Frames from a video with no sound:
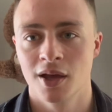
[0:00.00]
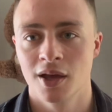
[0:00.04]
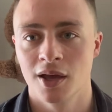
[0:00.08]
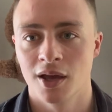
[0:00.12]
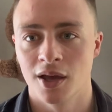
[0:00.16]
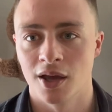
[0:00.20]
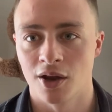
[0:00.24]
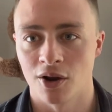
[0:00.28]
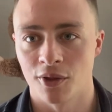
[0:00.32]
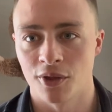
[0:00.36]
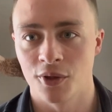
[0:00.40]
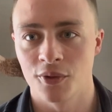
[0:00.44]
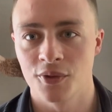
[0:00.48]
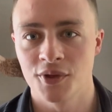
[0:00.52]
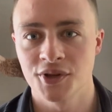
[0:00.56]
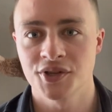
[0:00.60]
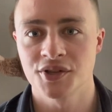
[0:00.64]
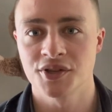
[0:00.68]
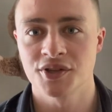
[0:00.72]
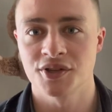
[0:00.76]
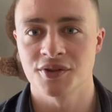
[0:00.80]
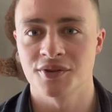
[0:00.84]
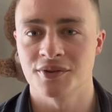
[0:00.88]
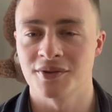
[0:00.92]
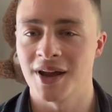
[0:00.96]
And although
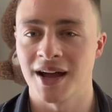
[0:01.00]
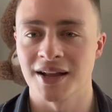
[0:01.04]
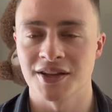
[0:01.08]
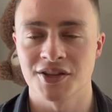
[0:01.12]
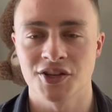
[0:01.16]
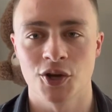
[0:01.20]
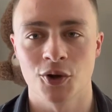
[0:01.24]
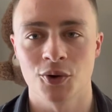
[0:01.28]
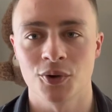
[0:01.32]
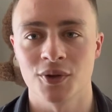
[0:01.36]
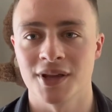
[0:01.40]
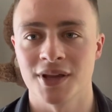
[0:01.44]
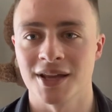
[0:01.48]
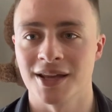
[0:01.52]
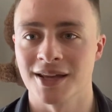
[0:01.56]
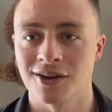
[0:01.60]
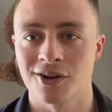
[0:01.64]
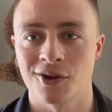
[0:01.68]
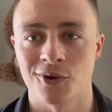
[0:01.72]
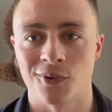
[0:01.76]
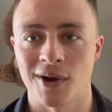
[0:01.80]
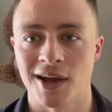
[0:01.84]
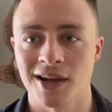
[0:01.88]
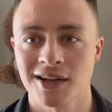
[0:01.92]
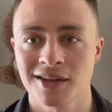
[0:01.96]
this is not totally
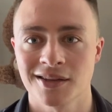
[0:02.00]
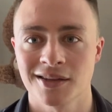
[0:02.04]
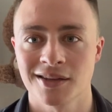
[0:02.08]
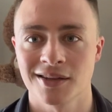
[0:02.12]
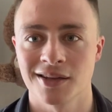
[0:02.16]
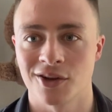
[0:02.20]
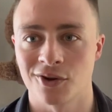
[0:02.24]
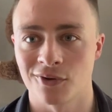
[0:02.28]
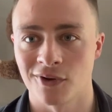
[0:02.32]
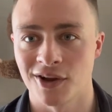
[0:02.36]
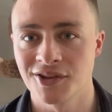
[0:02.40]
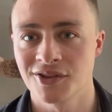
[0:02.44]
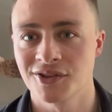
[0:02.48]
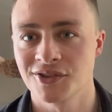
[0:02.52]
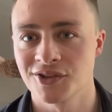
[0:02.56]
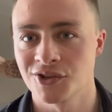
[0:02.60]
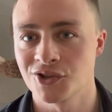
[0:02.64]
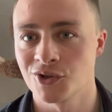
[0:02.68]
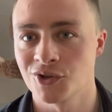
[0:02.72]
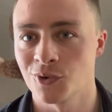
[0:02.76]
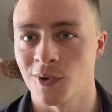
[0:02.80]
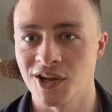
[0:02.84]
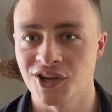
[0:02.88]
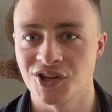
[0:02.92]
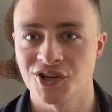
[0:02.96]
incorrect, it creates a
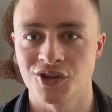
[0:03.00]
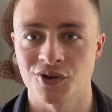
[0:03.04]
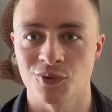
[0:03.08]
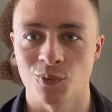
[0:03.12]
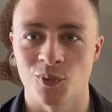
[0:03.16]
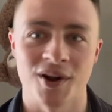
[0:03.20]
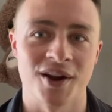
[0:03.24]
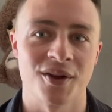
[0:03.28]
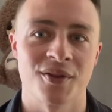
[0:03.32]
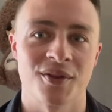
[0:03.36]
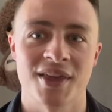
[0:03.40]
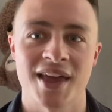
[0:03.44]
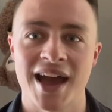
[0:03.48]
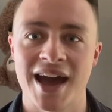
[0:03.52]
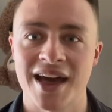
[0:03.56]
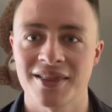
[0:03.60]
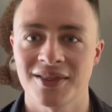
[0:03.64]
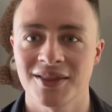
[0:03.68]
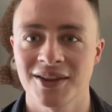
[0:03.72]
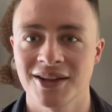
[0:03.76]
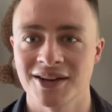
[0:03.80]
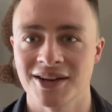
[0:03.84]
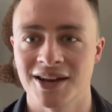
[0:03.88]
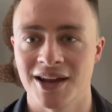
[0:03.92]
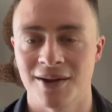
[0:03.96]
situation where the
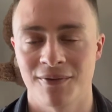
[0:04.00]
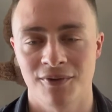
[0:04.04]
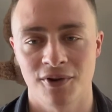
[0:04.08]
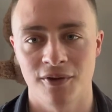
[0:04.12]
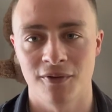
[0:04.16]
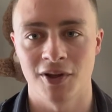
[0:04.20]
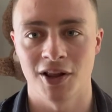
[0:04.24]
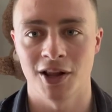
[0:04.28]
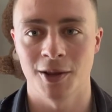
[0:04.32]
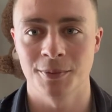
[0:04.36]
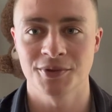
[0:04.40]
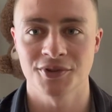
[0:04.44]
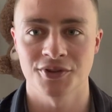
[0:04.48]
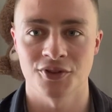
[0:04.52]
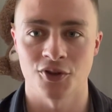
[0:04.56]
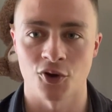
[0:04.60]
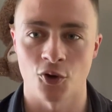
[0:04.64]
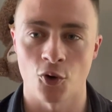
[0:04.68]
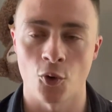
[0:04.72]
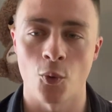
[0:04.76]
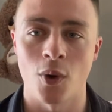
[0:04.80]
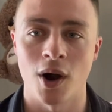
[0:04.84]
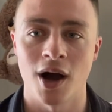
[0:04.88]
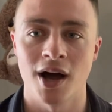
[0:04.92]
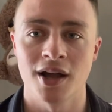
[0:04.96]
athlete never develops the
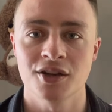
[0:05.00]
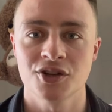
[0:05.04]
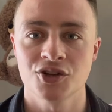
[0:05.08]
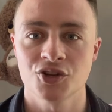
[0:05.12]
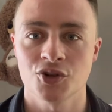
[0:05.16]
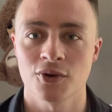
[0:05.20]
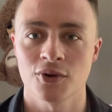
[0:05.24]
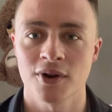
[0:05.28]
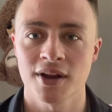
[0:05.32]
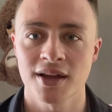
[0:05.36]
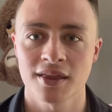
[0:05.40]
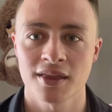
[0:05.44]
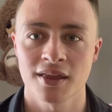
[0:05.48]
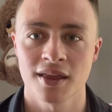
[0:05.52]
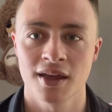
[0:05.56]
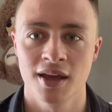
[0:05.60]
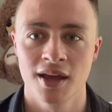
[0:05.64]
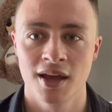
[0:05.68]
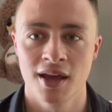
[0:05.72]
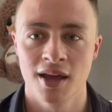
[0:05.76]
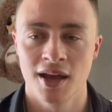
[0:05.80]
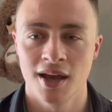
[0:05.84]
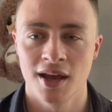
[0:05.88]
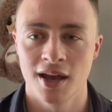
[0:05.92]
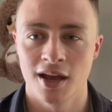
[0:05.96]
quad strength
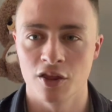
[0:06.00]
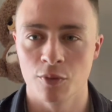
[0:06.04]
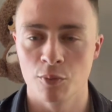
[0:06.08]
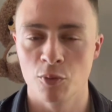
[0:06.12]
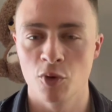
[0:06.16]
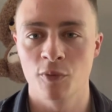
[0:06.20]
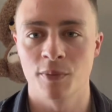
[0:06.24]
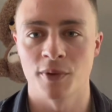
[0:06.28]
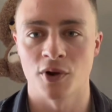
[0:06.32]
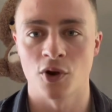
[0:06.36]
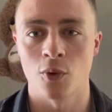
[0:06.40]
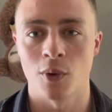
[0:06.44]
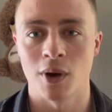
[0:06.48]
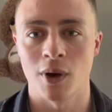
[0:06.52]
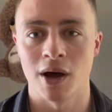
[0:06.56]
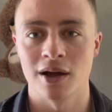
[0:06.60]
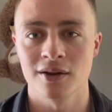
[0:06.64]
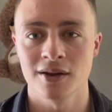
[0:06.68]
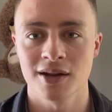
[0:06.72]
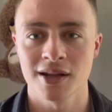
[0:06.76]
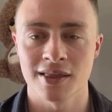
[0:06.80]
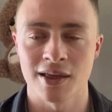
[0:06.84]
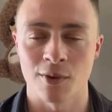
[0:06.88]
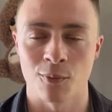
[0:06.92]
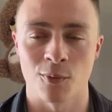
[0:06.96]
and the movement
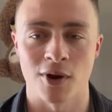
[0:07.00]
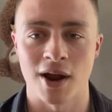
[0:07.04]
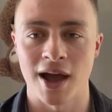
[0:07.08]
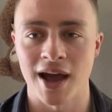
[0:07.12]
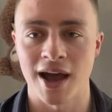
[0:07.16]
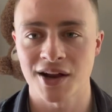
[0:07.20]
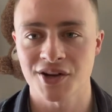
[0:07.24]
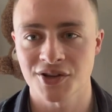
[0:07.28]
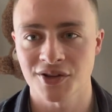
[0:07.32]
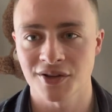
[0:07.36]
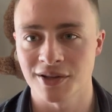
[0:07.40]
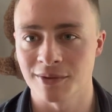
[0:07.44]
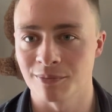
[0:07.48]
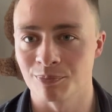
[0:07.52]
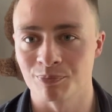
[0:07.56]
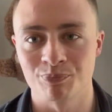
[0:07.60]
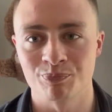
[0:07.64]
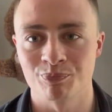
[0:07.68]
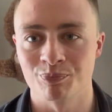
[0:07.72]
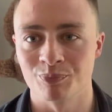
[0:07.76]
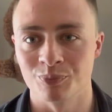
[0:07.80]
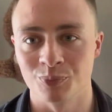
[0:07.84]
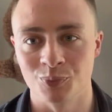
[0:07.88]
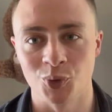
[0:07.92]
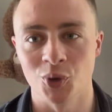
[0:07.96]
quality that we're actually
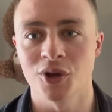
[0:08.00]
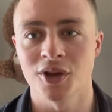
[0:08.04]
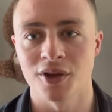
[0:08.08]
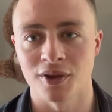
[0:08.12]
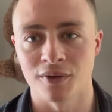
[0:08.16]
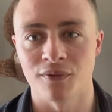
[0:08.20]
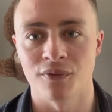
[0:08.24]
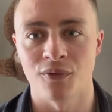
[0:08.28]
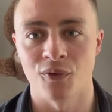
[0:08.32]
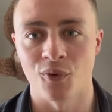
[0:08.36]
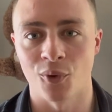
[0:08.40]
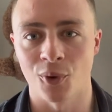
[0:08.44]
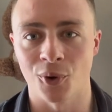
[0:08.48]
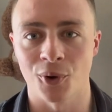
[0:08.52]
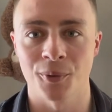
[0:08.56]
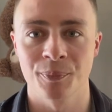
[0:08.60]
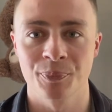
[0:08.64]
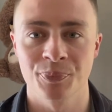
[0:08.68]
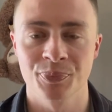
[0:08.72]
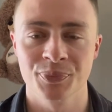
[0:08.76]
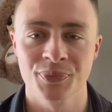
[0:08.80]
looking for.